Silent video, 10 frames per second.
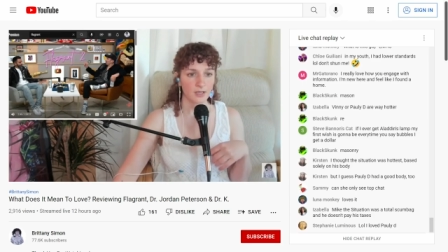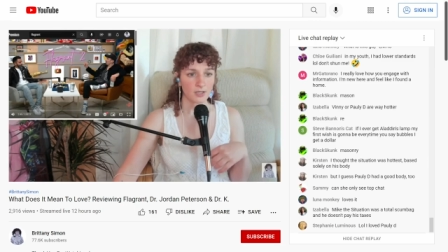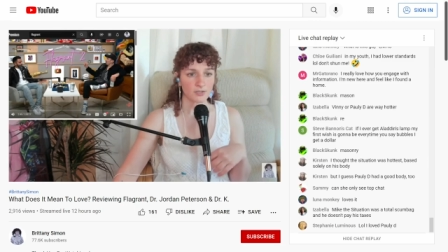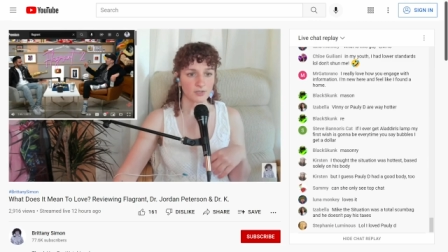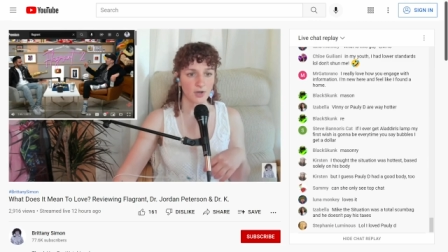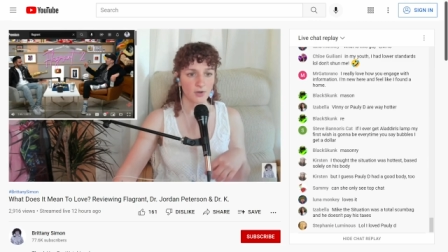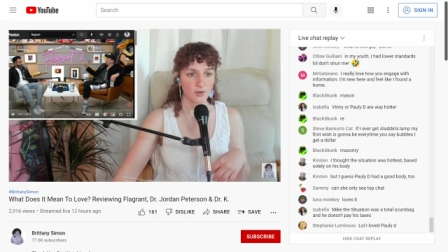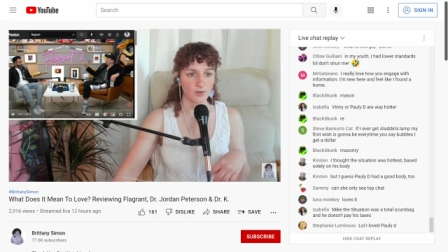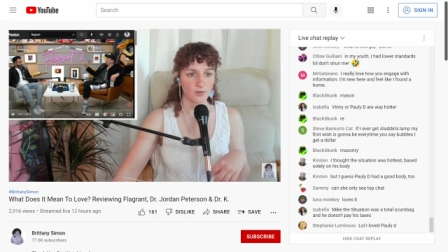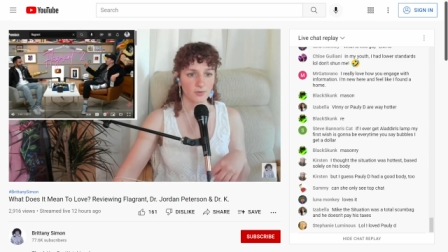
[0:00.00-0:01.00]

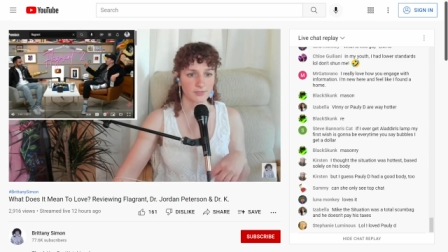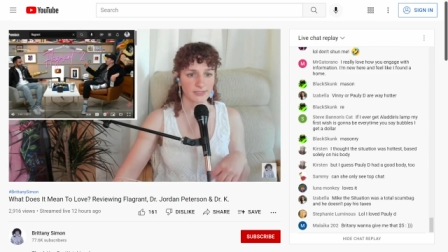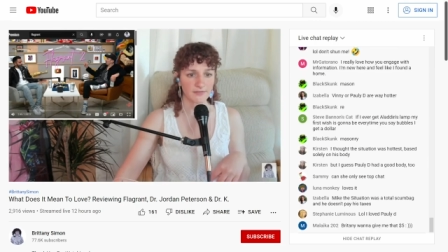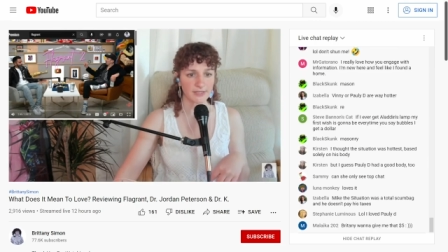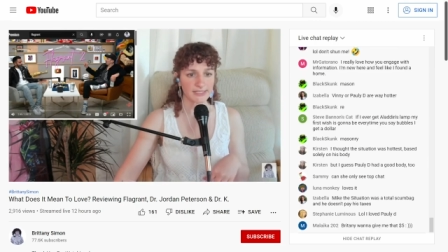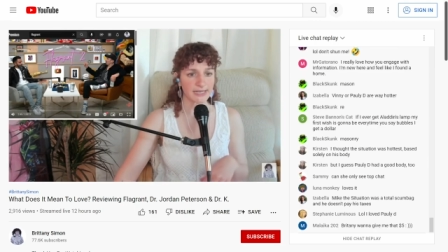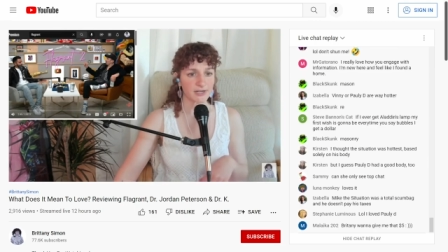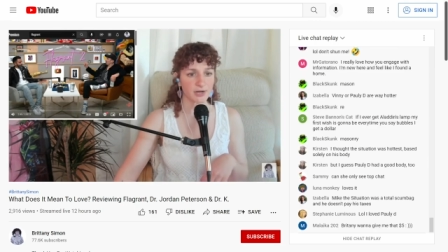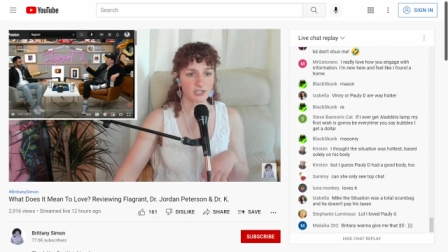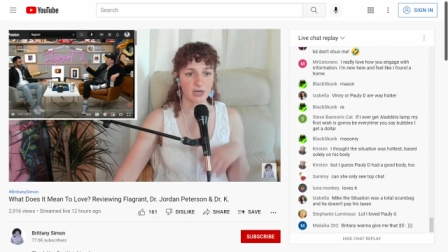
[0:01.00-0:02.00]
So Stephanie says that I
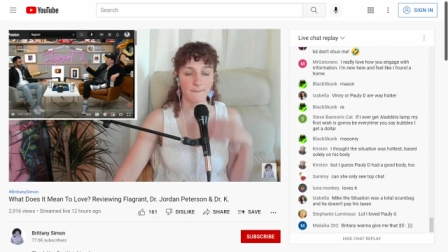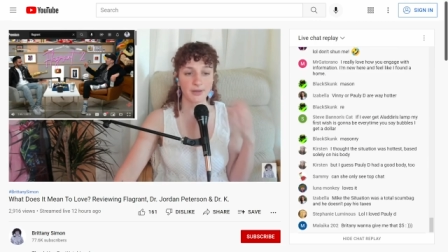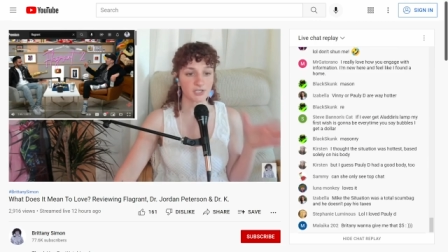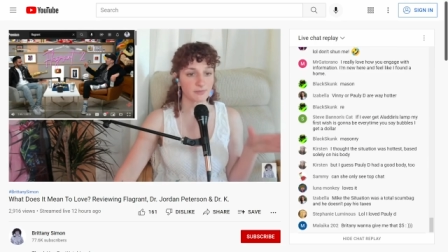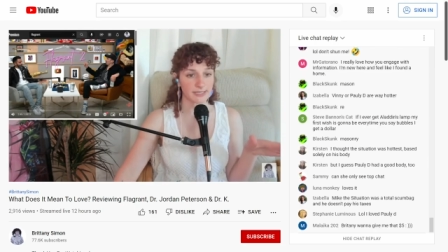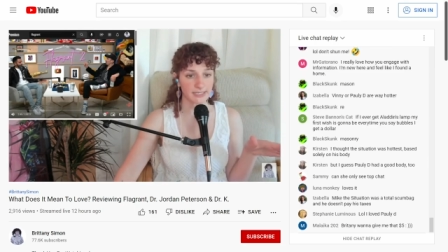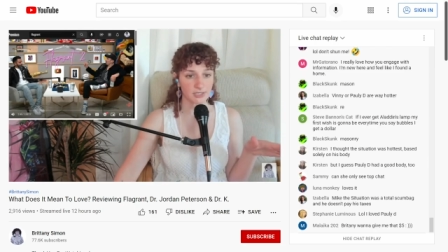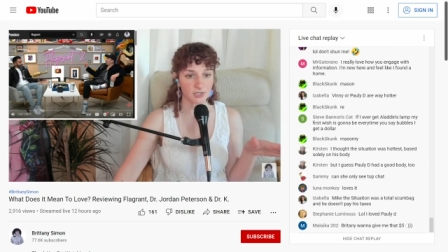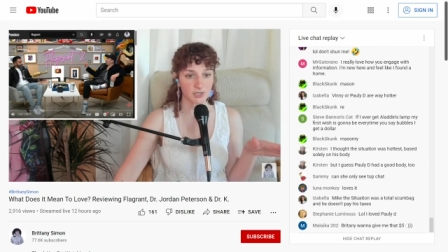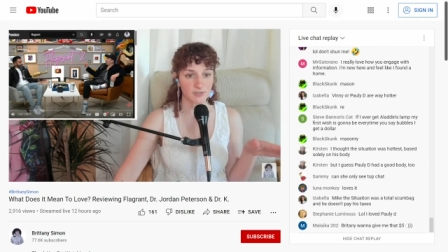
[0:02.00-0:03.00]
had a crush on a bunch of my
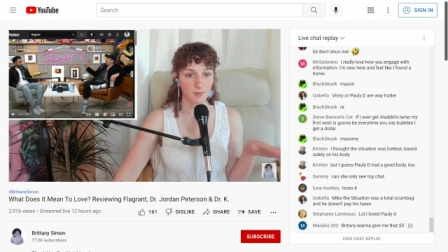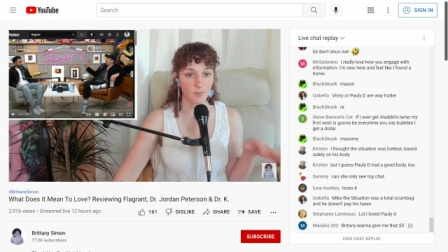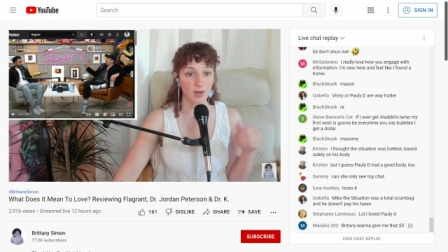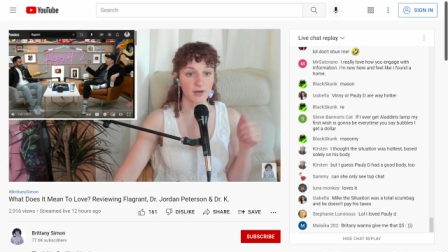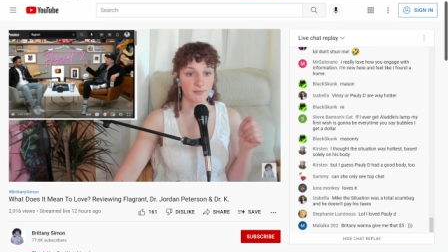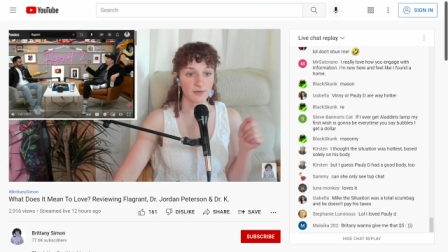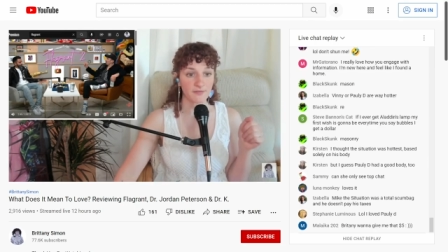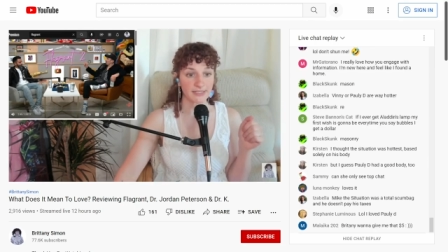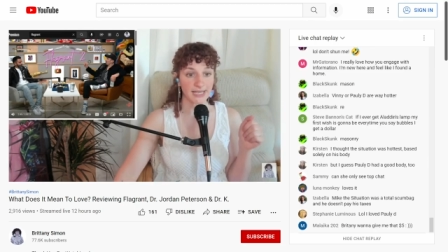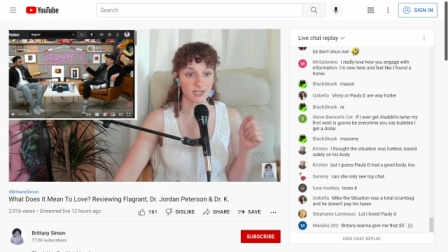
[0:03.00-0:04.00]
teachers, but one of my
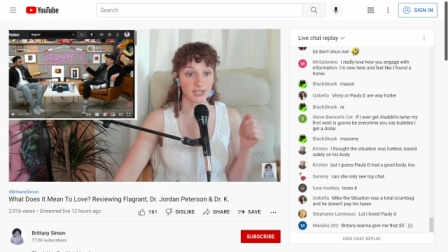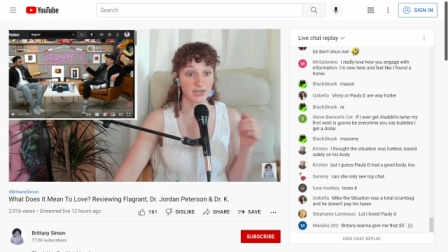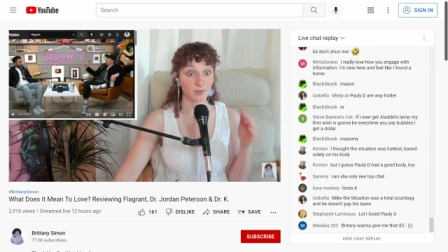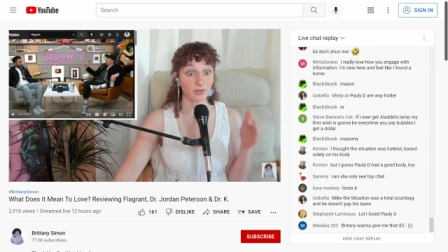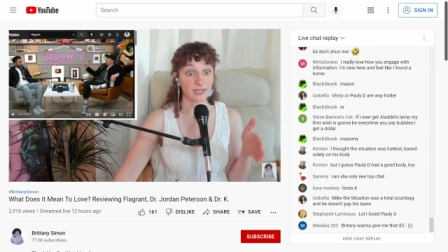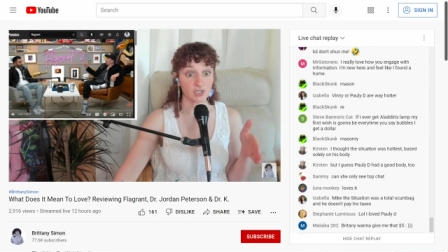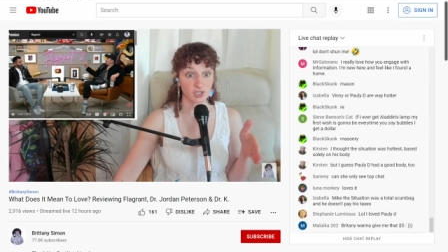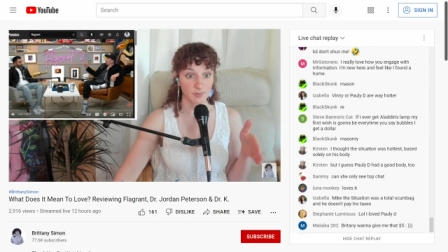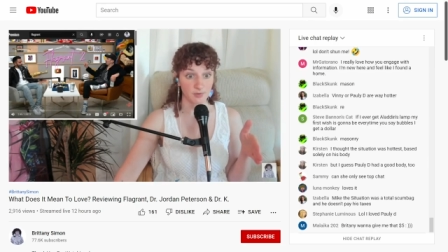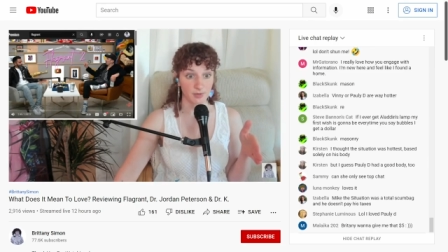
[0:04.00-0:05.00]
friends actually had a
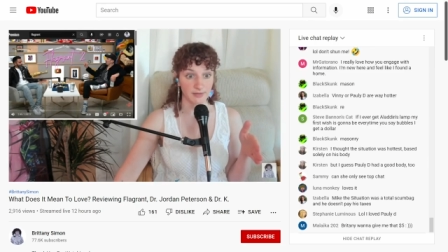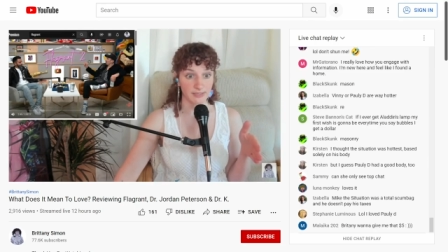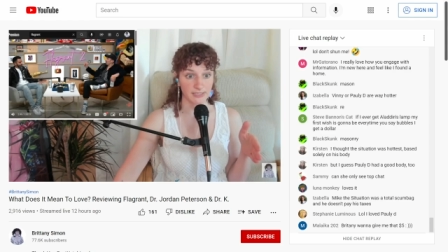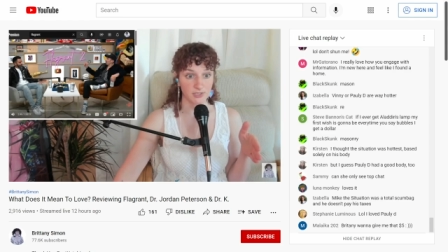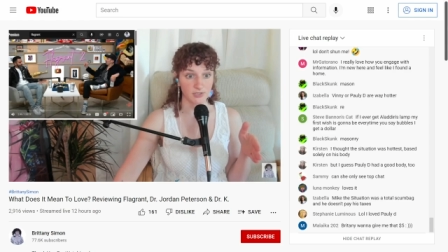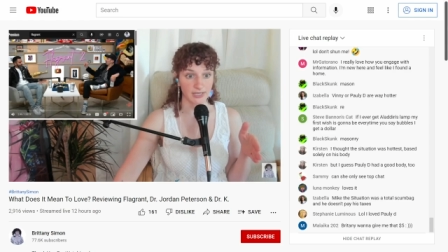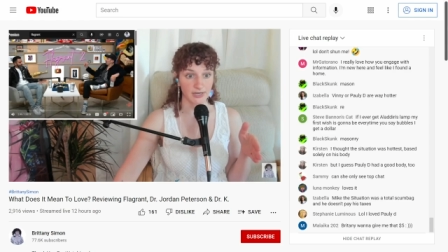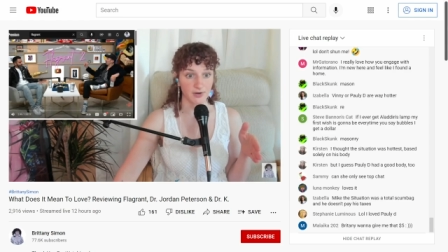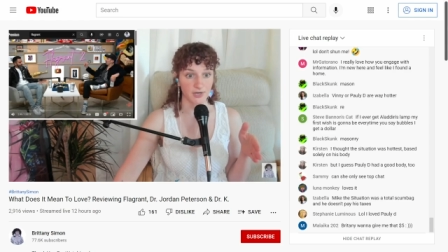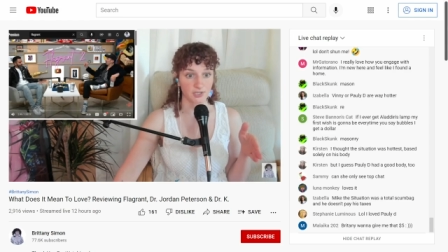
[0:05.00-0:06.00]
relationship with one of the teachers I had
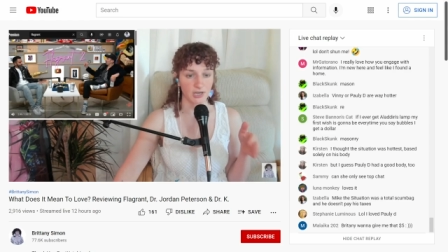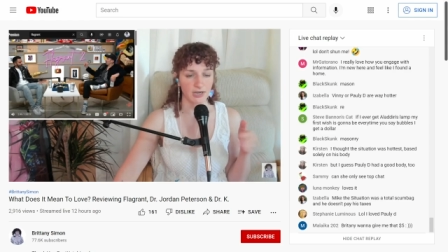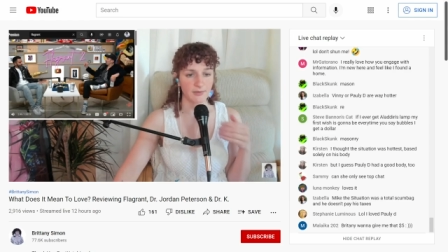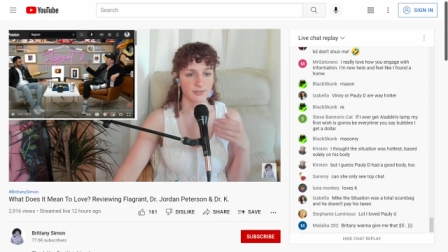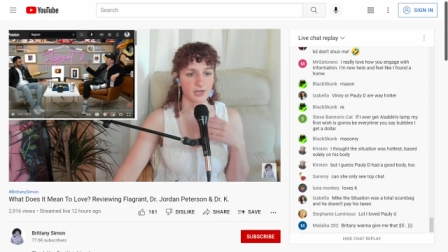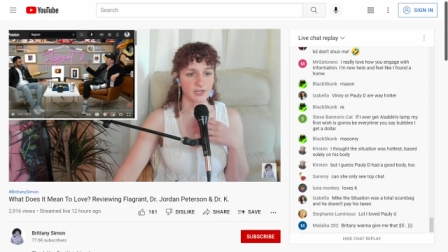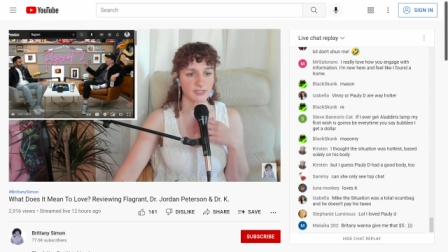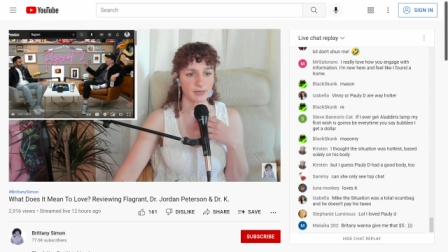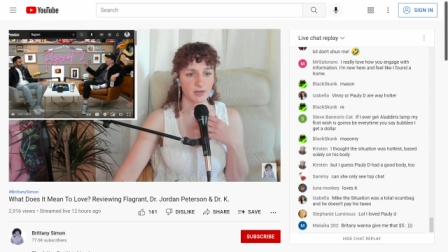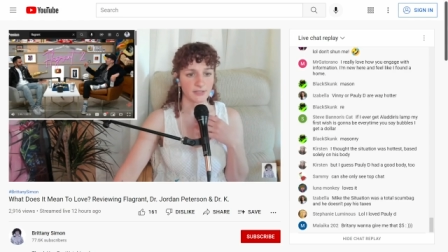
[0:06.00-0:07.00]
a crush on. I was curious
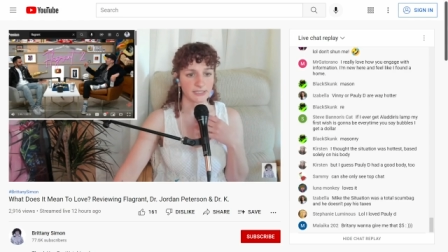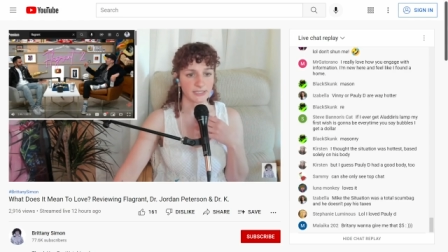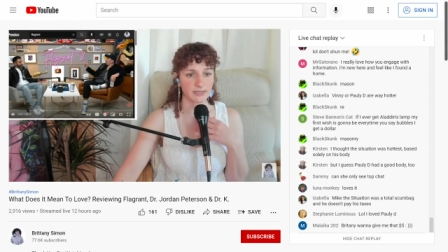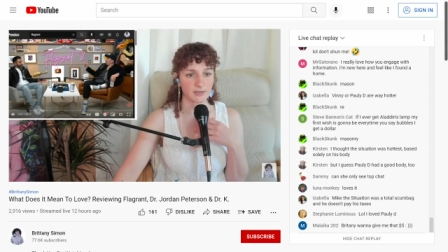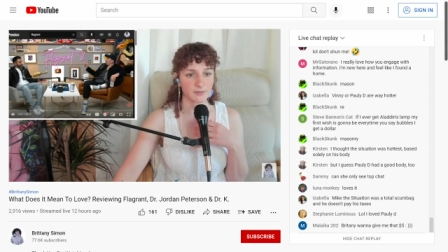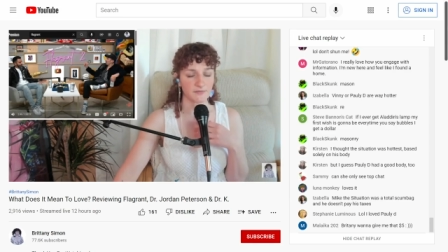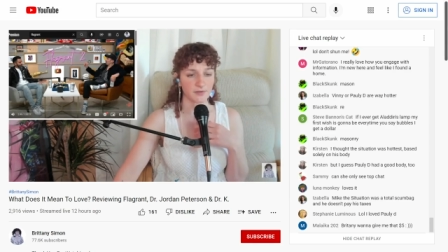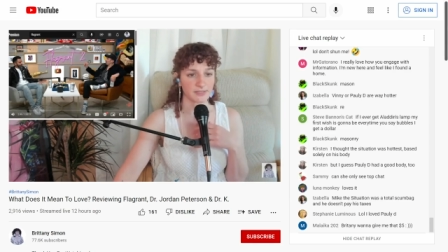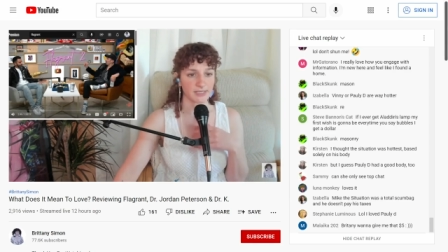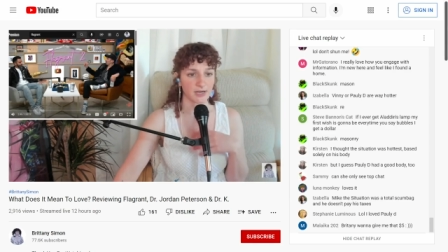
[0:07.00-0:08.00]
about all the details, but
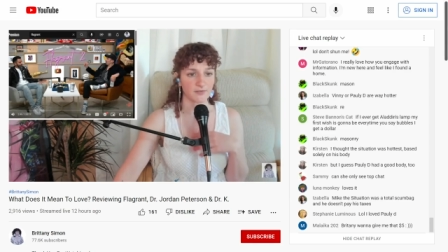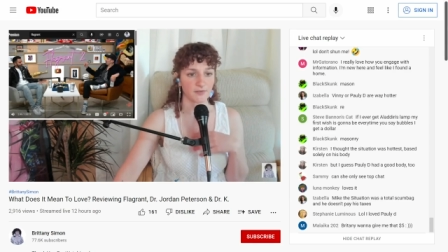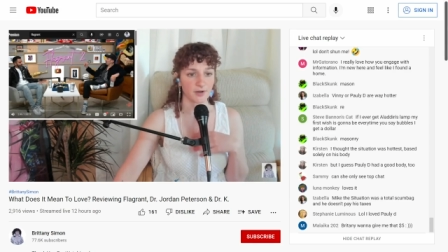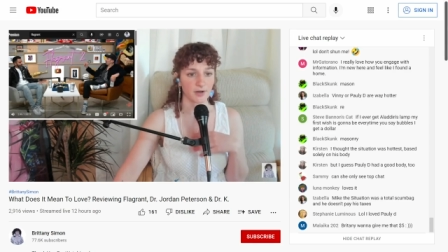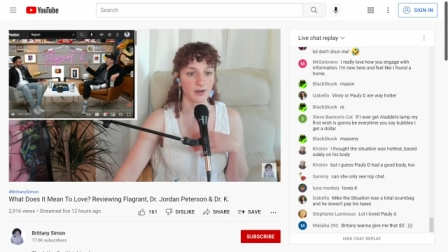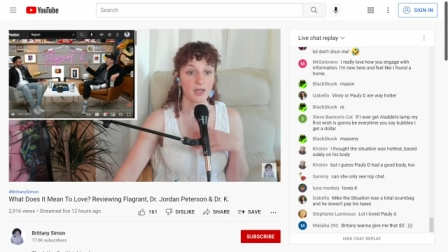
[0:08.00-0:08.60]
felt scared for her.